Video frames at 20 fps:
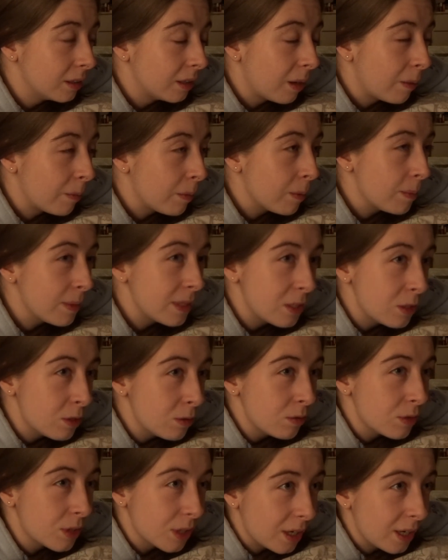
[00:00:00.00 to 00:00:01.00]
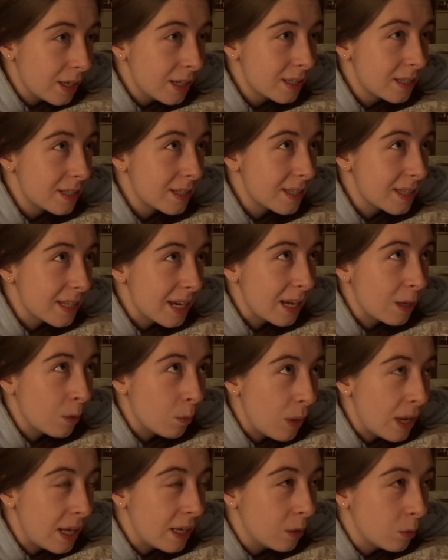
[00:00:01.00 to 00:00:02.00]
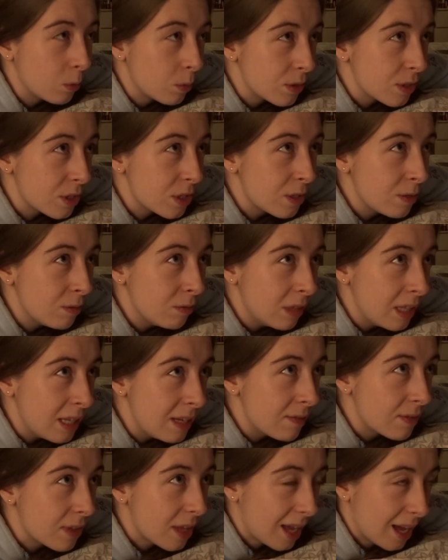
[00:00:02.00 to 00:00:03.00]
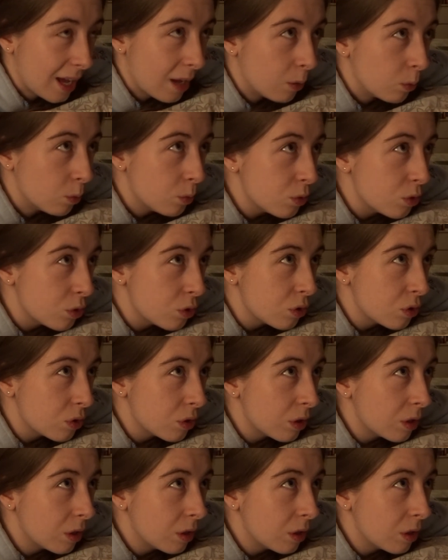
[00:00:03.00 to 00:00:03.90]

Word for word: I'm going to be too tired to stay awake once you leave the house.